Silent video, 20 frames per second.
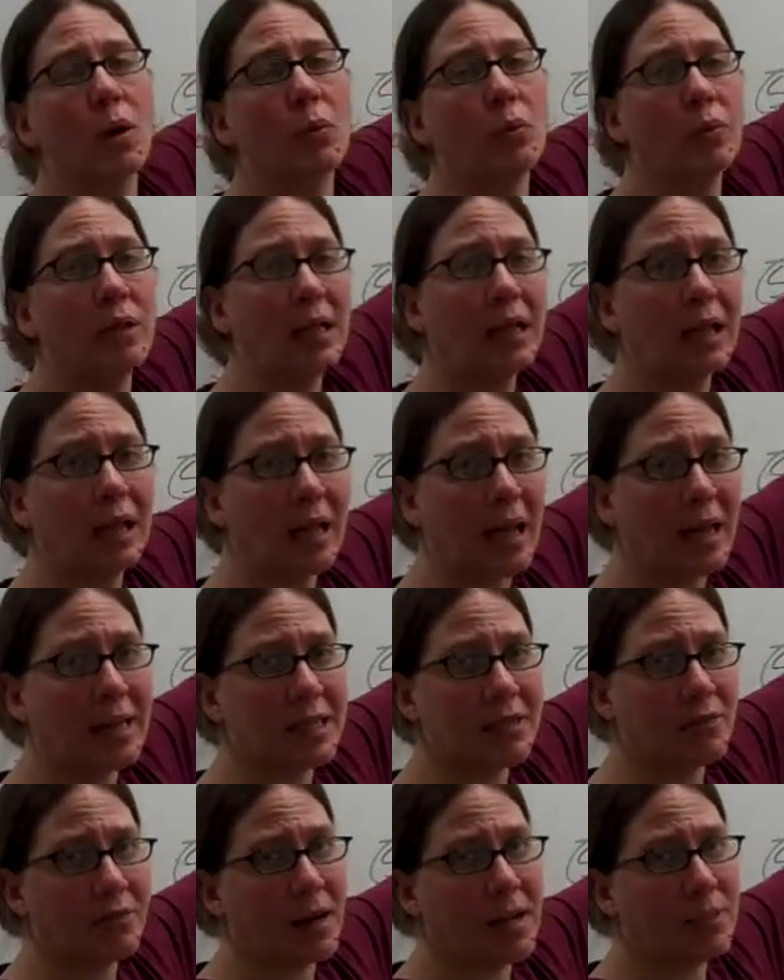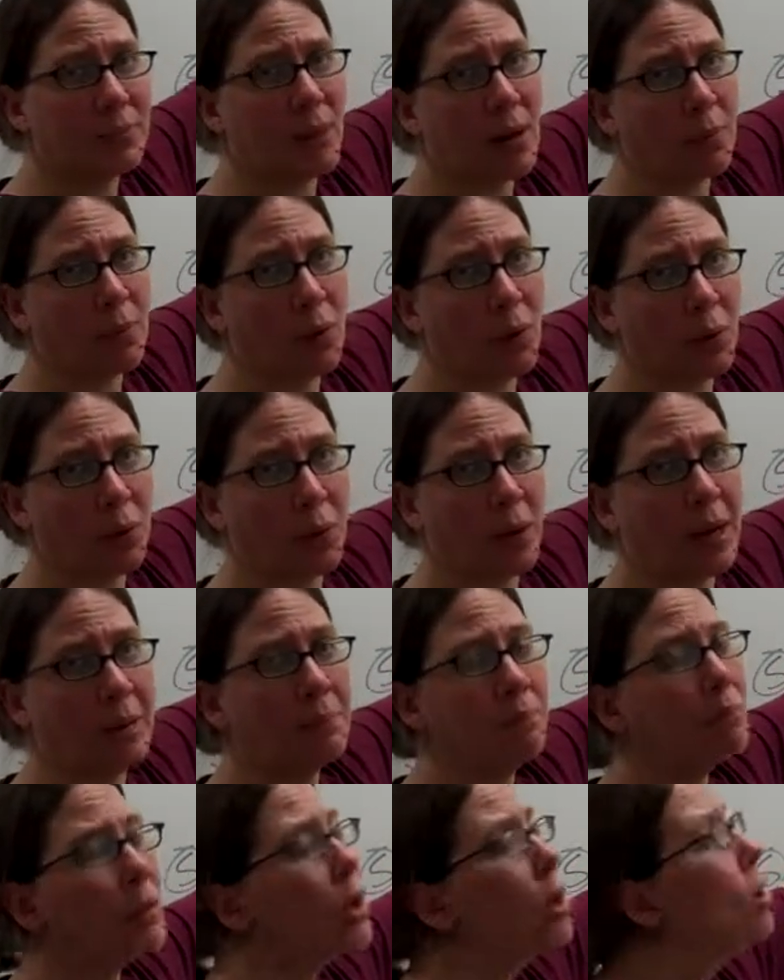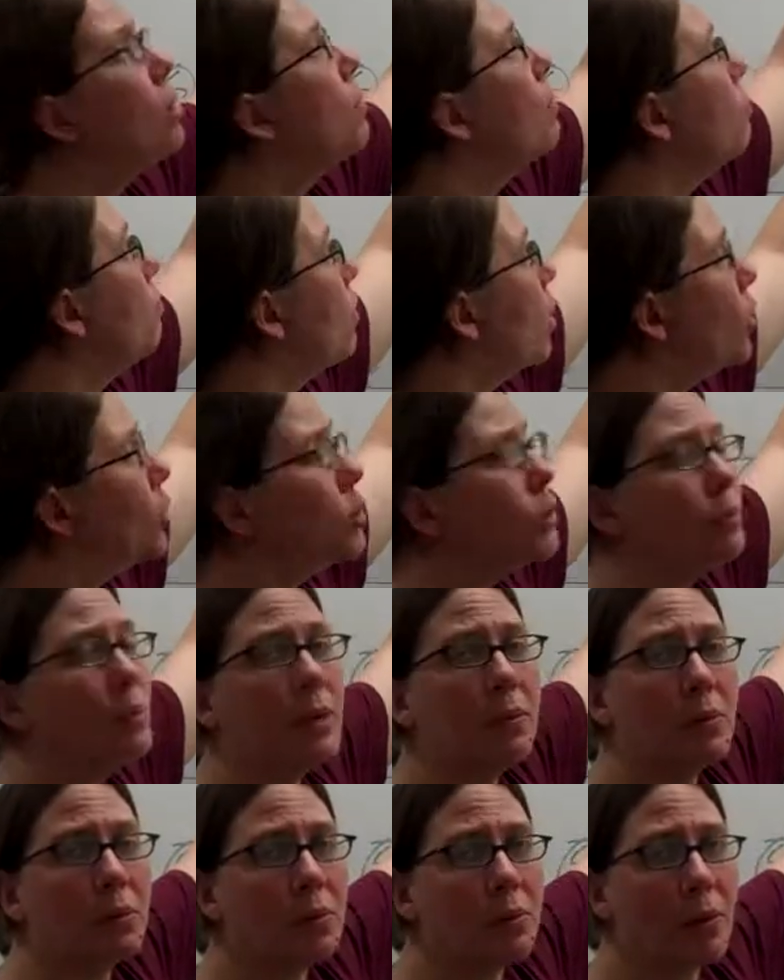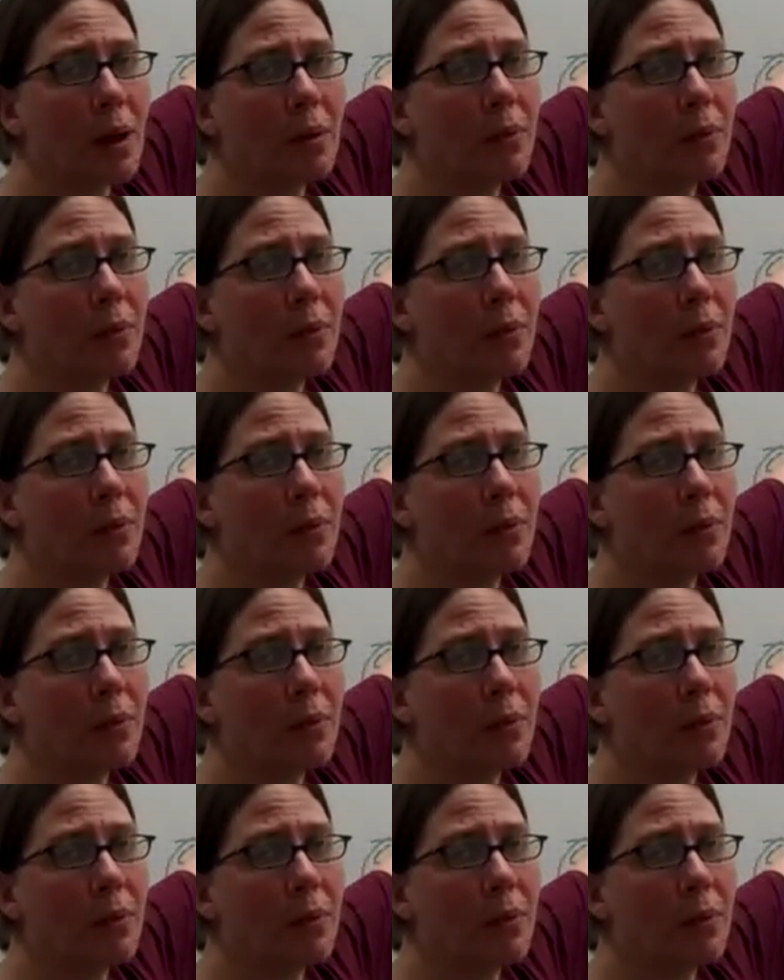what really classifies bipolar 1. Most people with